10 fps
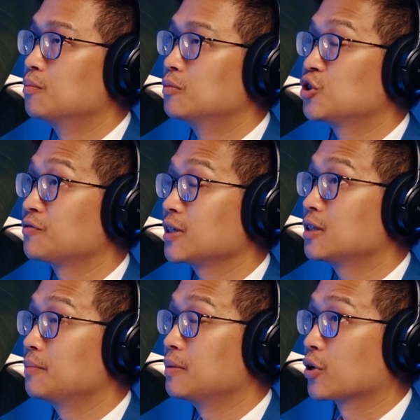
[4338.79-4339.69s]
shifting
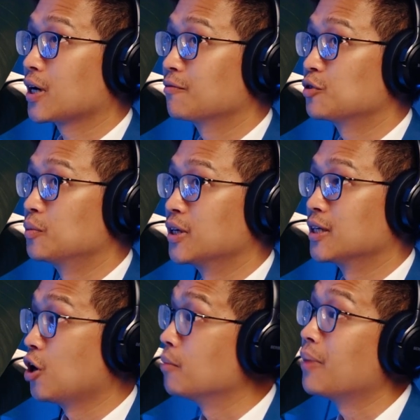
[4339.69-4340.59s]
to be more comfortable in
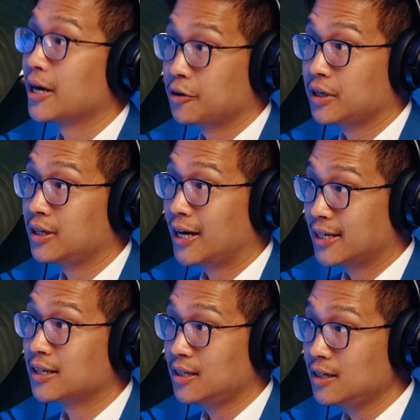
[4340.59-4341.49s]
a non-binary
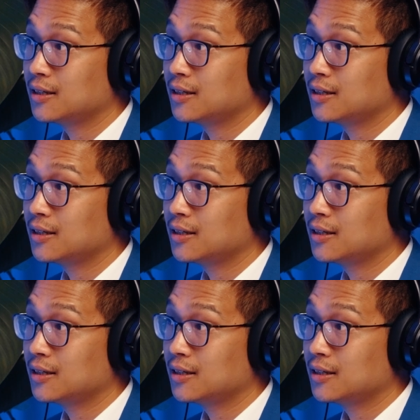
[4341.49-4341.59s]
identity.